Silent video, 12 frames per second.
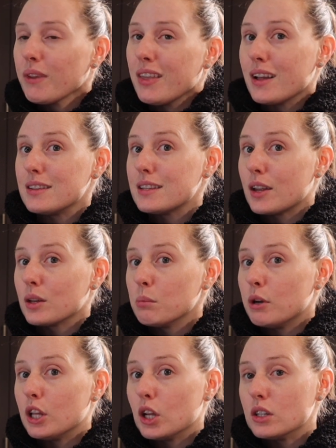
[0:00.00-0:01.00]
That's sounding
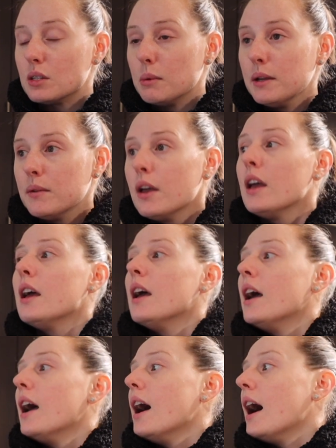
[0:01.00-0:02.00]
pretty good to me.
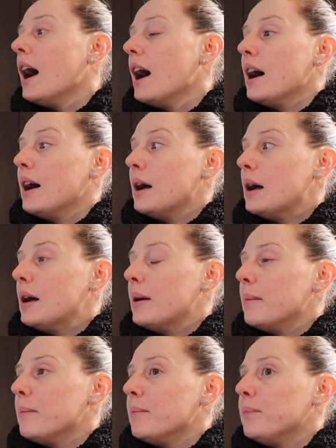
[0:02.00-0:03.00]
Yeah,
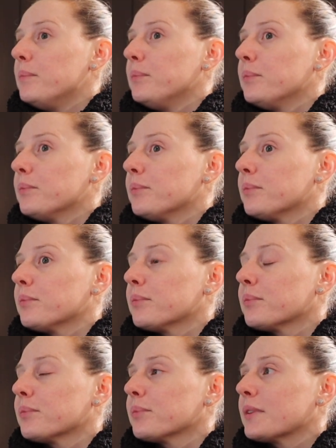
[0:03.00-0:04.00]

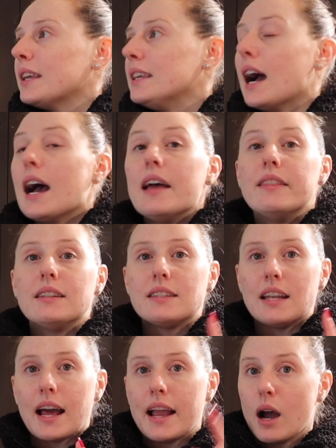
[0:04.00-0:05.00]
and then
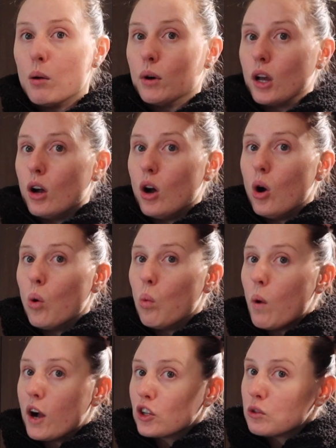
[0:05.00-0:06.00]
tonight I wanna
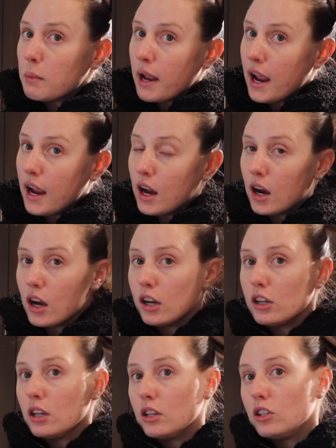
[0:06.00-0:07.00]
wash my
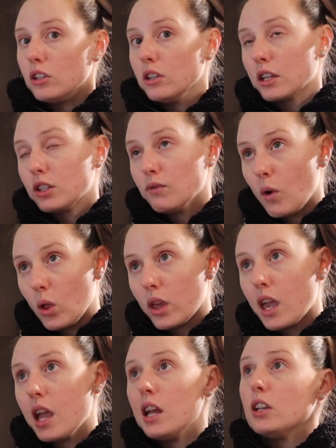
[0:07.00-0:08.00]
hair,
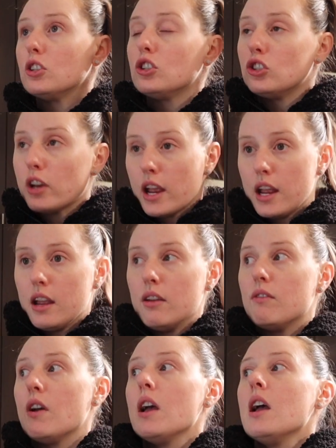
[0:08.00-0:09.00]
exfoliate,
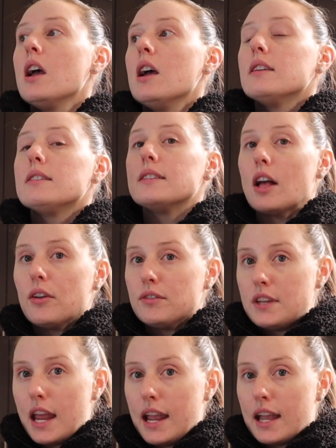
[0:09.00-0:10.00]
shave,
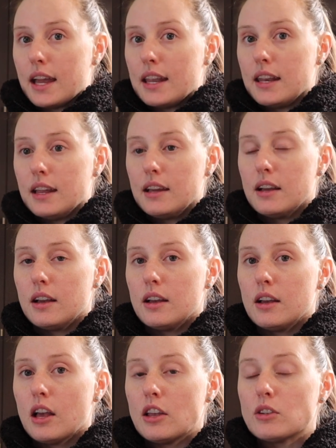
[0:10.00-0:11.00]
self-tan,
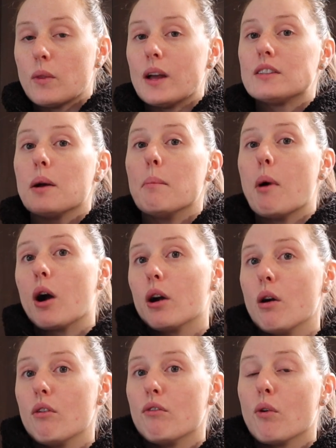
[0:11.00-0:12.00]
so that
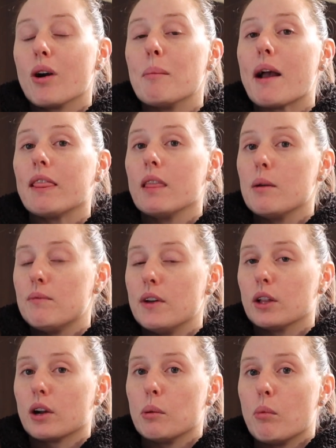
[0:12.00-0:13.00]
tomorrow for my lip
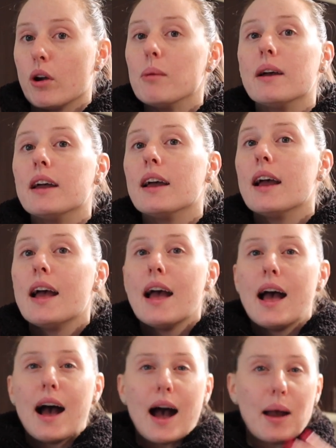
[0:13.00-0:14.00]
filler appointment,
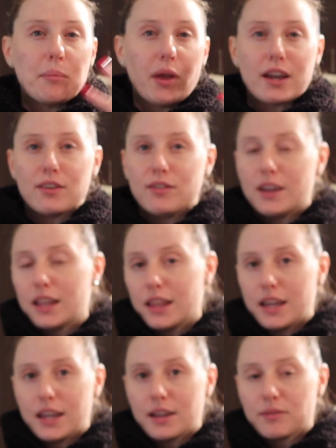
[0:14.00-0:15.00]
I'm like
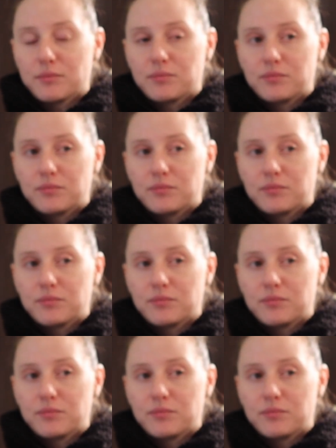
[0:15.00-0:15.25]
feeling